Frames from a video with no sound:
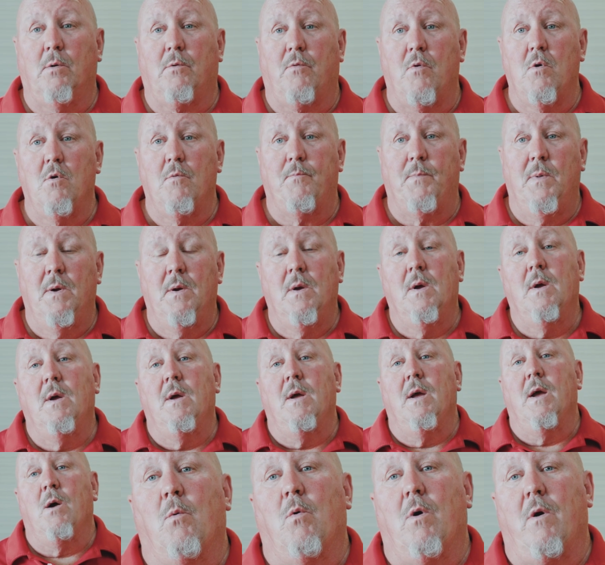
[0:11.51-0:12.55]
Group,
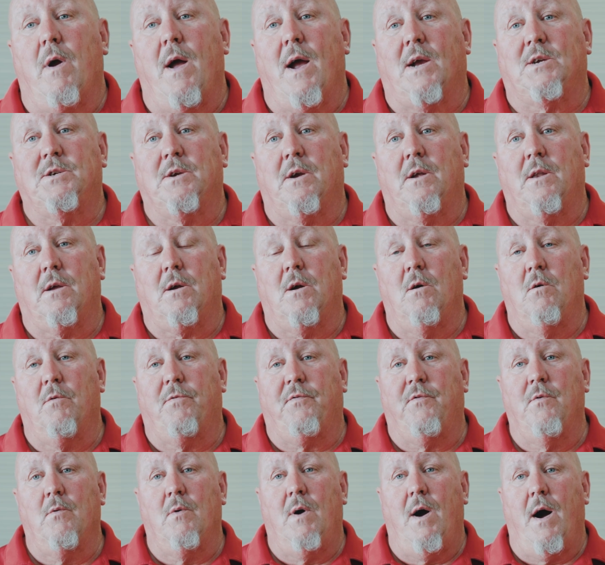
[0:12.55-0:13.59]
and we're actually going to go
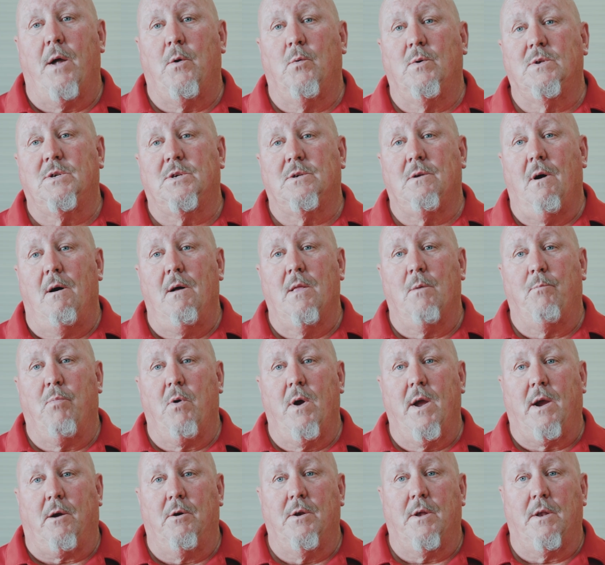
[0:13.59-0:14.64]
through how to install a
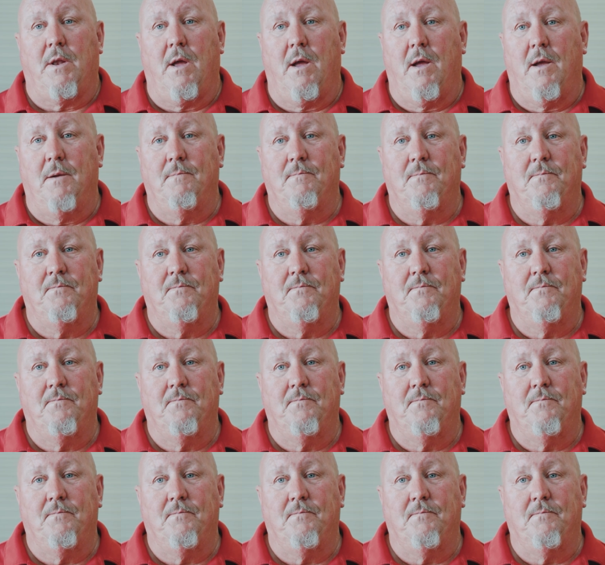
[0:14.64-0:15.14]
breaker today.